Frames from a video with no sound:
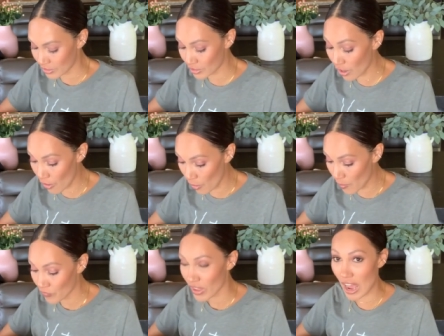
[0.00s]

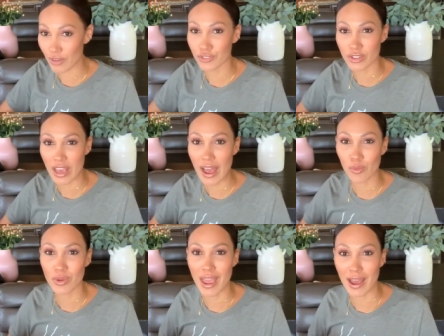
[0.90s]
So after
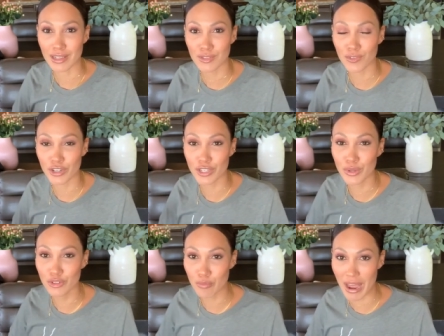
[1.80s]
that, we asked for
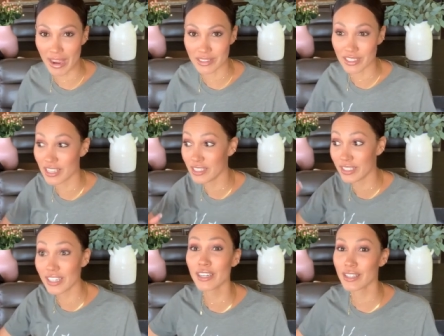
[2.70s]
huge bags, and he
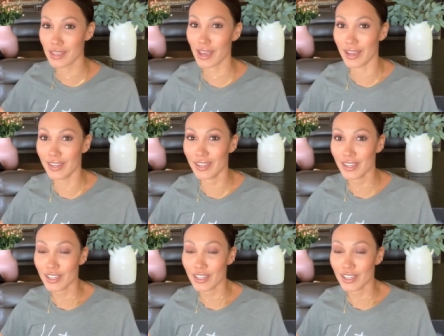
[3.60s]
did it again.